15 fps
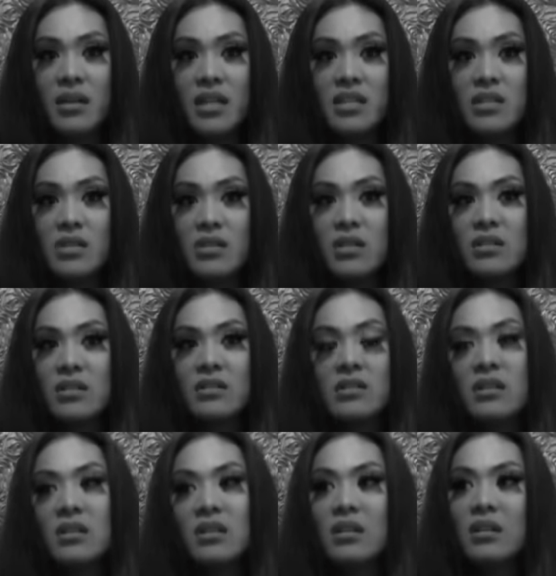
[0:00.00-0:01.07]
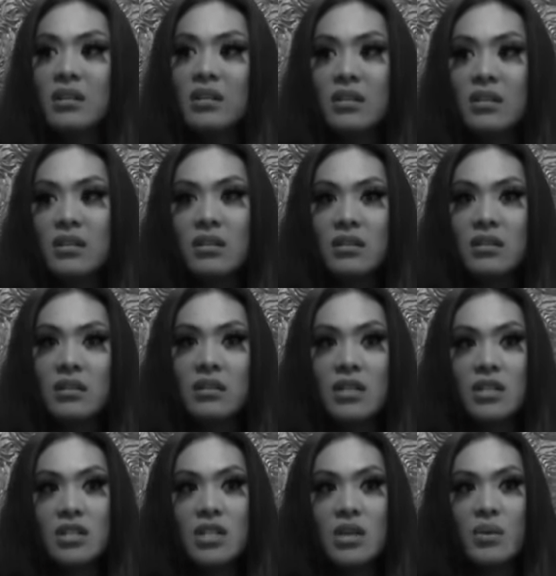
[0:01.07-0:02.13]
And so
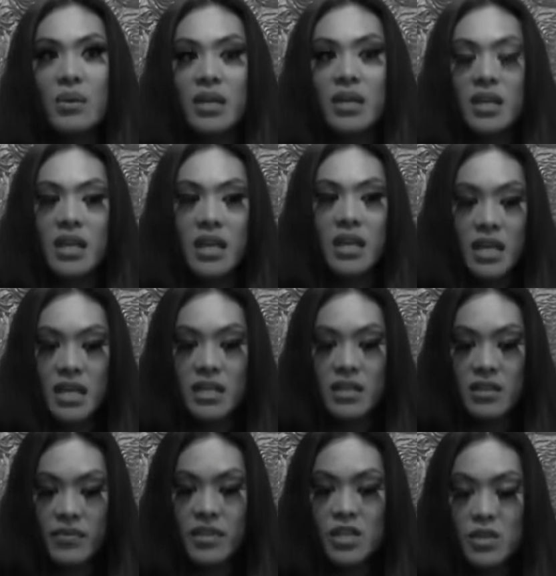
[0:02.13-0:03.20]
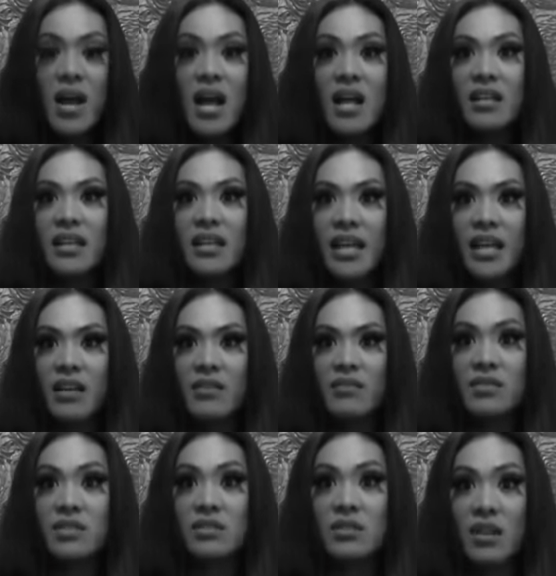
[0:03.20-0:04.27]
there's no individuality
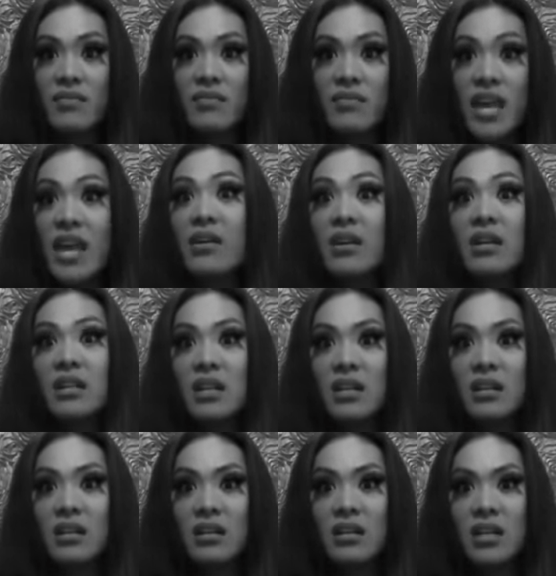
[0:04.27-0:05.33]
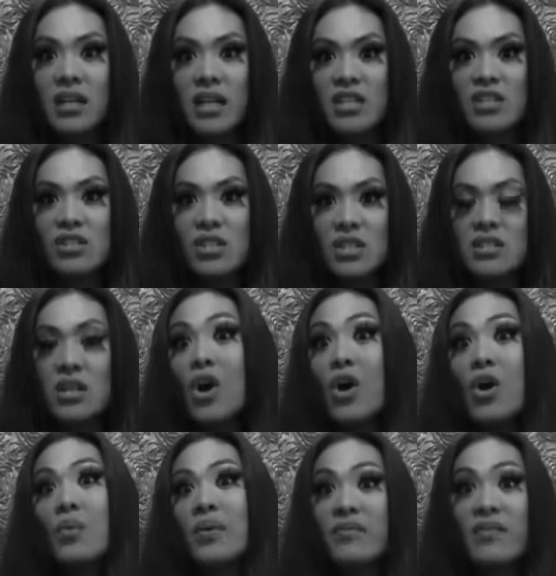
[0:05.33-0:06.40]
of character. It's just,
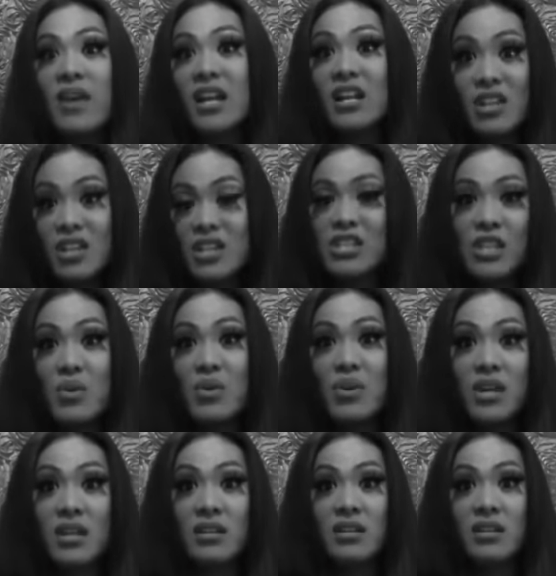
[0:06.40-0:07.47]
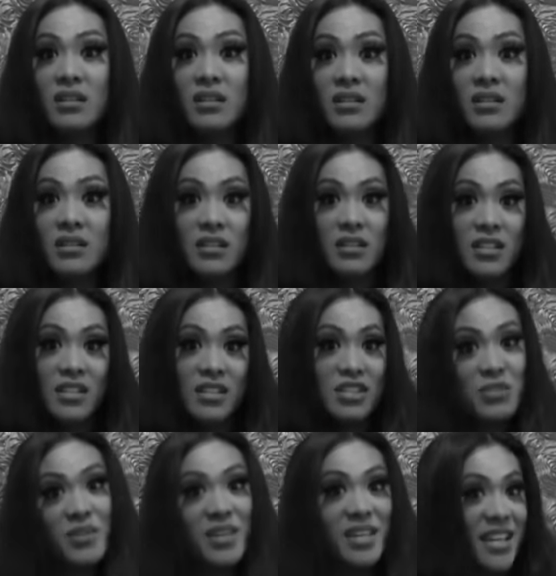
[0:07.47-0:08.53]
oh, we've got to look so good
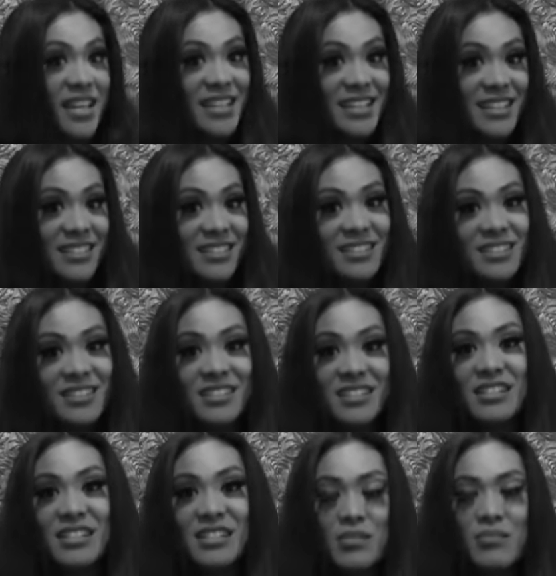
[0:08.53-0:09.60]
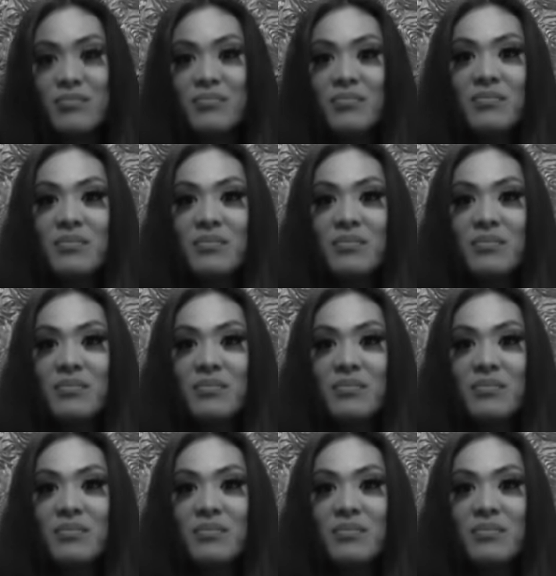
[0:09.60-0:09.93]
to be like some